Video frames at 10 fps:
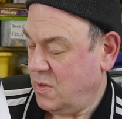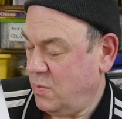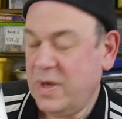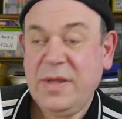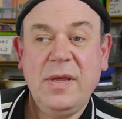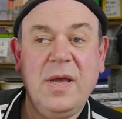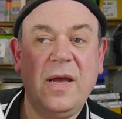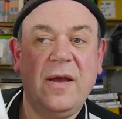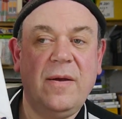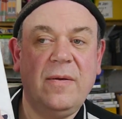with
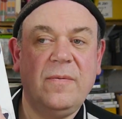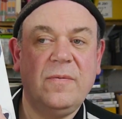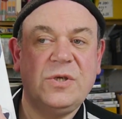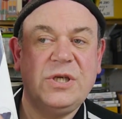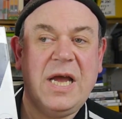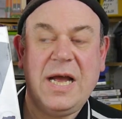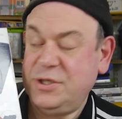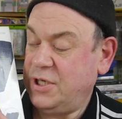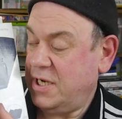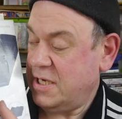a
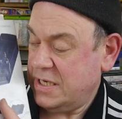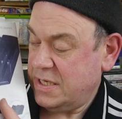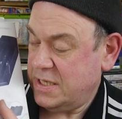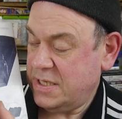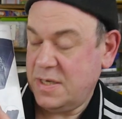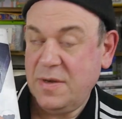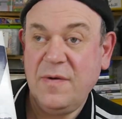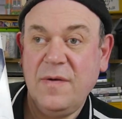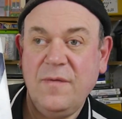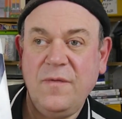charger
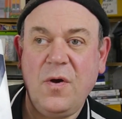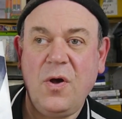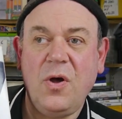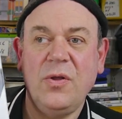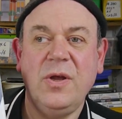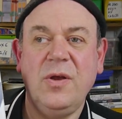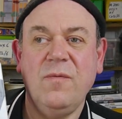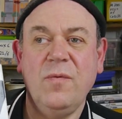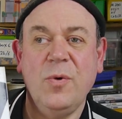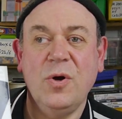for the
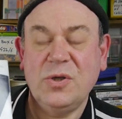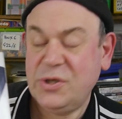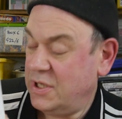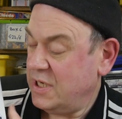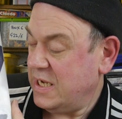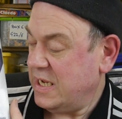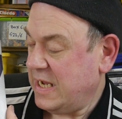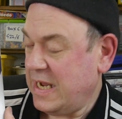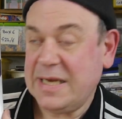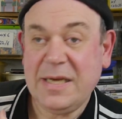remote
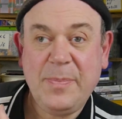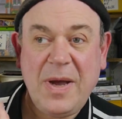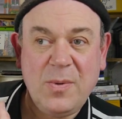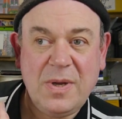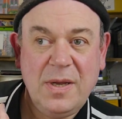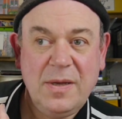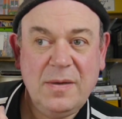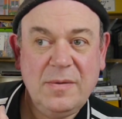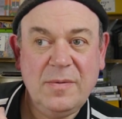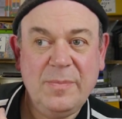and a power
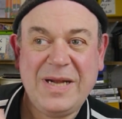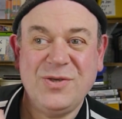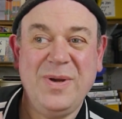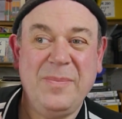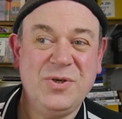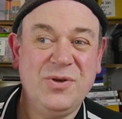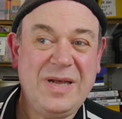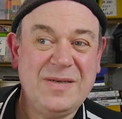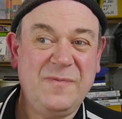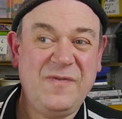battery. I'm sure
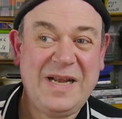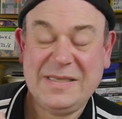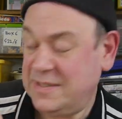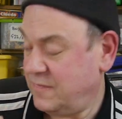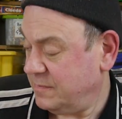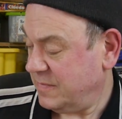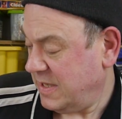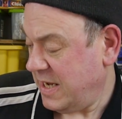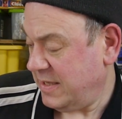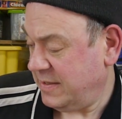that's flat as
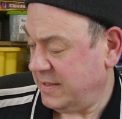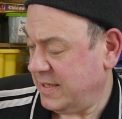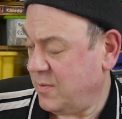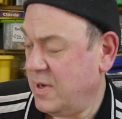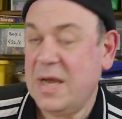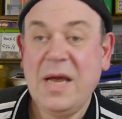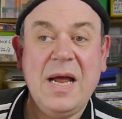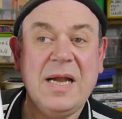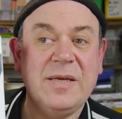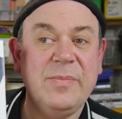anything now,
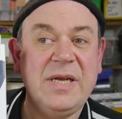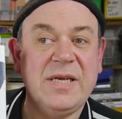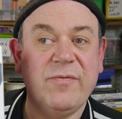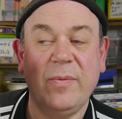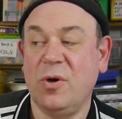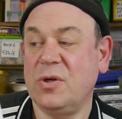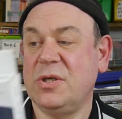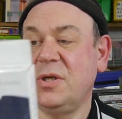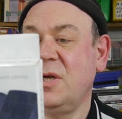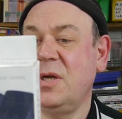and a media
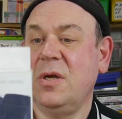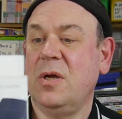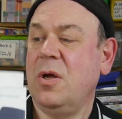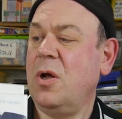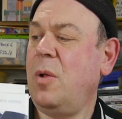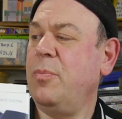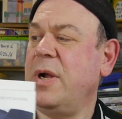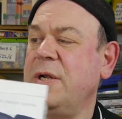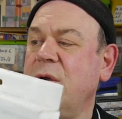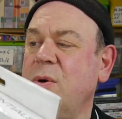remote, all
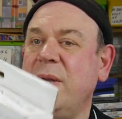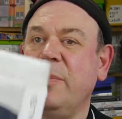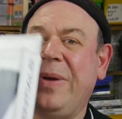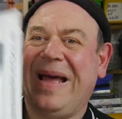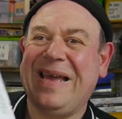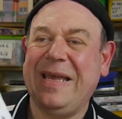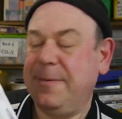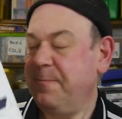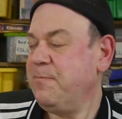brand new in the pack.